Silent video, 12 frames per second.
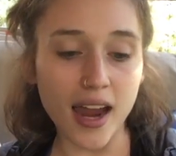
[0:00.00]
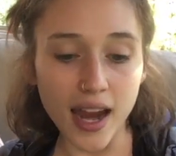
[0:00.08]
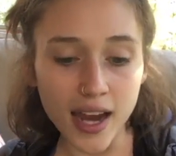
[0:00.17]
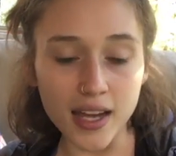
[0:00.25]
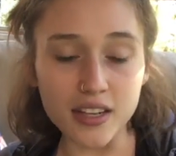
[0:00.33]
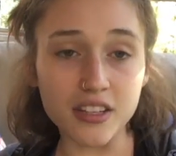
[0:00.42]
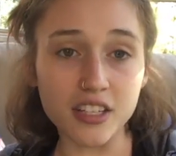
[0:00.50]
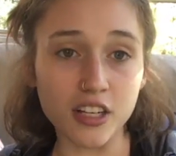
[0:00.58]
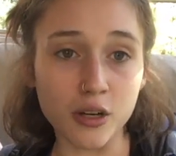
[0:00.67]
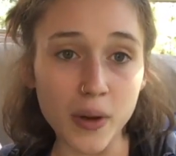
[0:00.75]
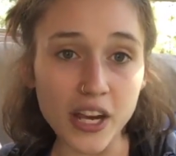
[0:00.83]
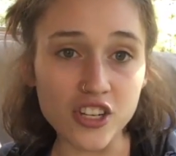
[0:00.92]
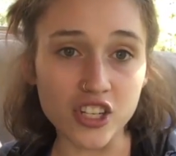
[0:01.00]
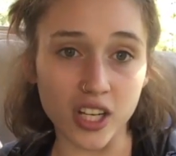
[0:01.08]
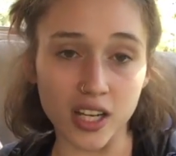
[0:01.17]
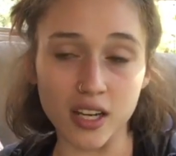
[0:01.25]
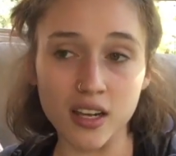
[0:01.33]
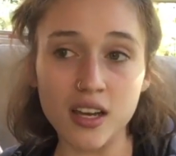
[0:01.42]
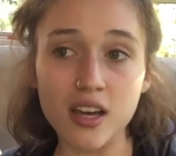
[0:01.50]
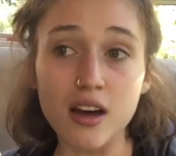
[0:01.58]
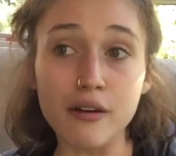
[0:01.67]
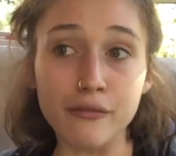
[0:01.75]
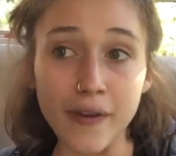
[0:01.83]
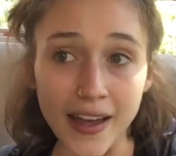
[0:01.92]
And the equation,
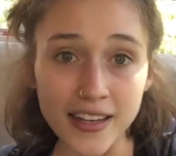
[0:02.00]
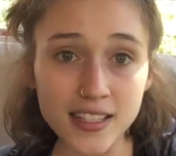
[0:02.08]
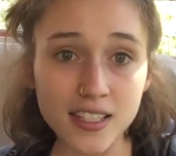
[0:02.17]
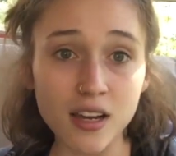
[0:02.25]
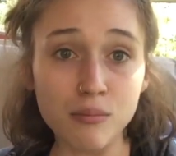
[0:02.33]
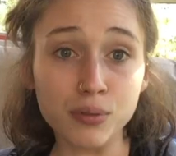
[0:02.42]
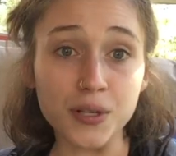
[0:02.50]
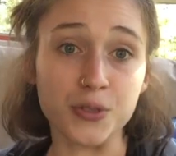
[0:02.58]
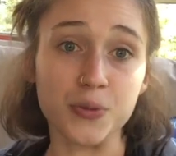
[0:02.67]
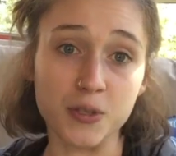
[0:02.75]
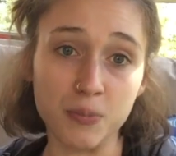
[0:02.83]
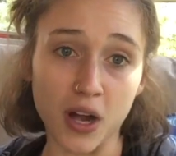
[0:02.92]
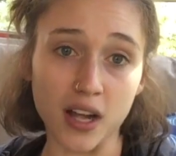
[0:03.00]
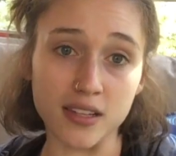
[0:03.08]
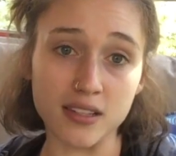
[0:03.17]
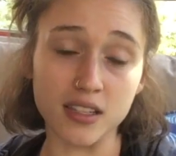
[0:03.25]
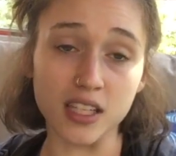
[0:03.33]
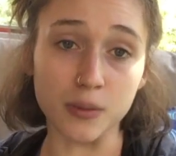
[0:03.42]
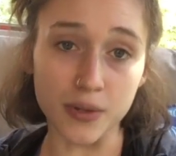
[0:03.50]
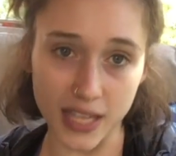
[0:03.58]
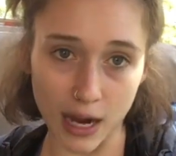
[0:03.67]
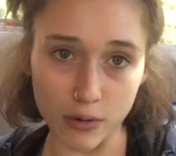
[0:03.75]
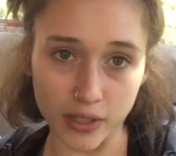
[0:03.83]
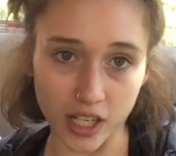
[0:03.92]
event plus response equals
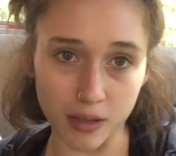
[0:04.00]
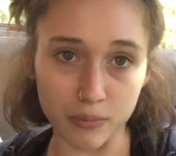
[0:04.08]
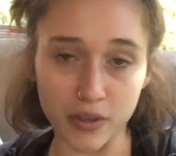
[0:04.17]
outcome.